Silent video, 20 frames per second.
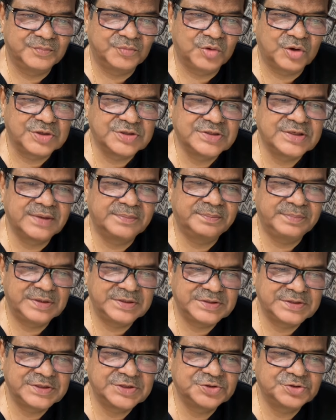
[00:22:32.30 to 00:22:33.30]
WhatsApp
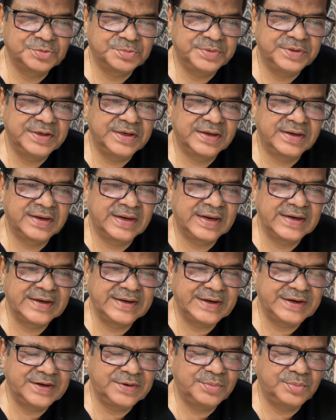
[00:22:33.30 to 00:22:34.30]
message to me at
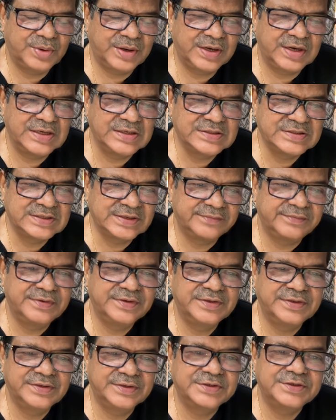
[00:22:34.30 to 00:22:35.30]

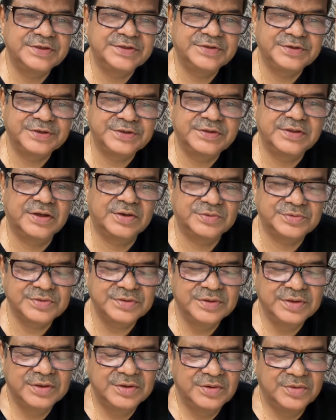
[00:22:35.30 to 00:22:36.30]
9818733000.
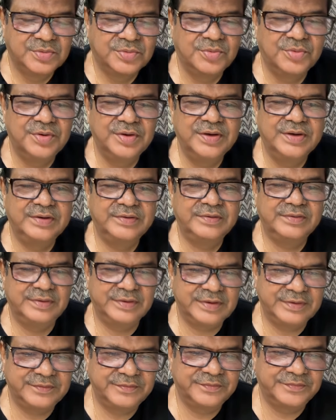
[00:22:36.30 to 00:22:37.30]
Only
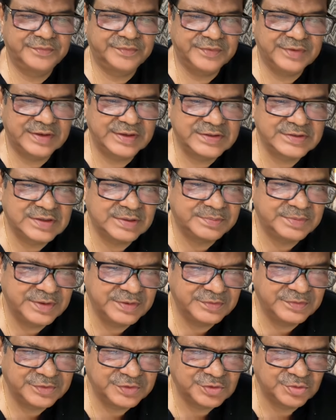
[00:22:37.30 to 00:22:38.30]
if there is
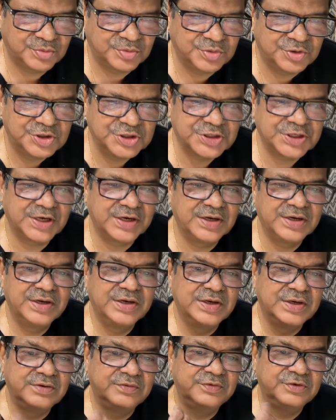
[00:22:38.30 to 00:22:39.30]
something which you want to share,
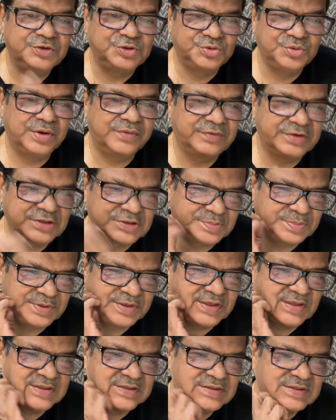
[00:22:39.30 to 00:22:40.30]
which you have
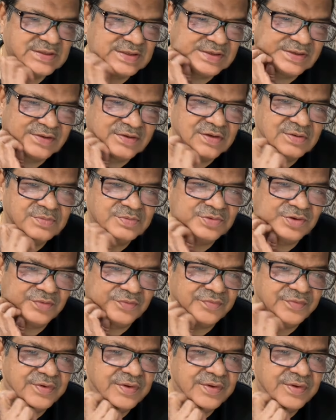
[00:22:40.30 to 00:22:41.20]
experienced in terms of,